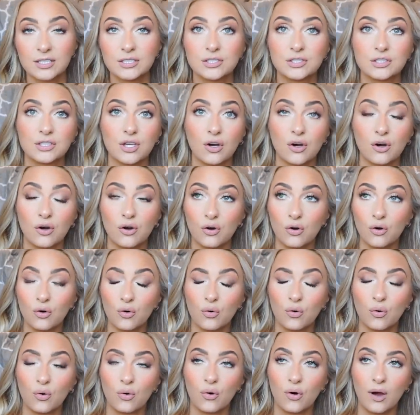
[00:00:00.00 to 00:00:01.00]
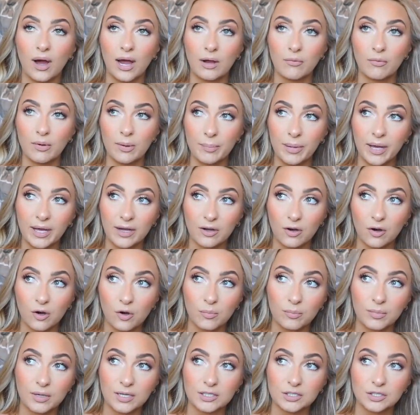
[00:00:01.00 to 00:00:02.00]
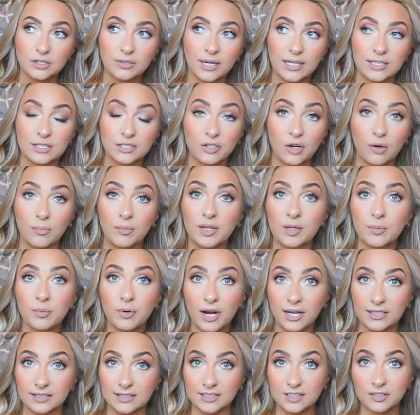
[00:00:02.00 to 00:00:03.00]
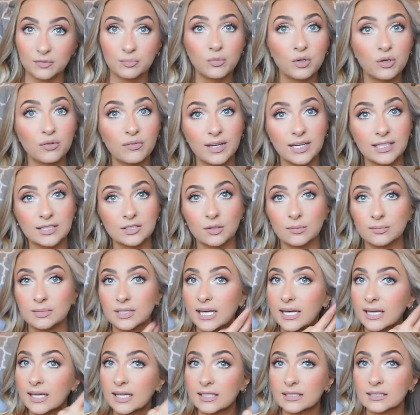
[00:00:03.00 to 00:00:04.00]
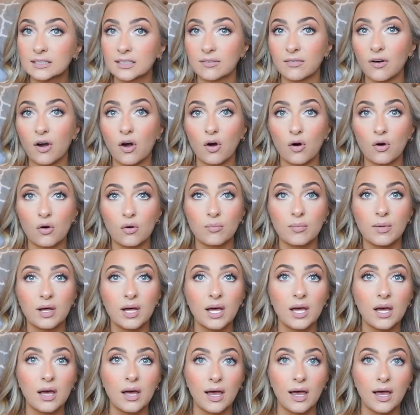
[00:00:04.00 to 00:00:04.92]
So I went back home because you guys know I'm in the process of moving, so I'm taking stuff home